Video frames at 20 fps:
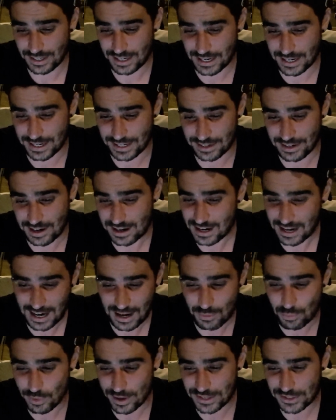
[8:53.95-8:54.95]
And I
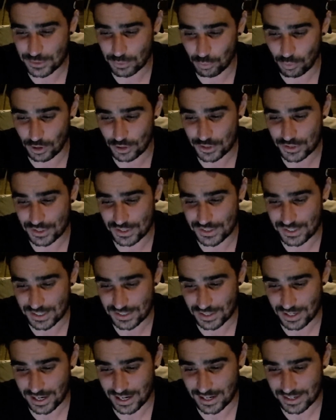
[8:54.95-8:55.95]
can't wait to watch this
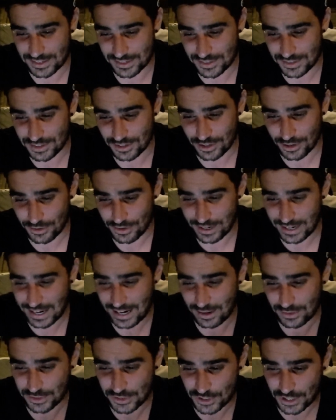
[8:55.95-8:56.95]
as an
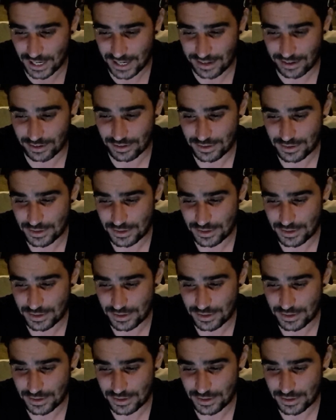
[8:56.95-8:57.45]
outsider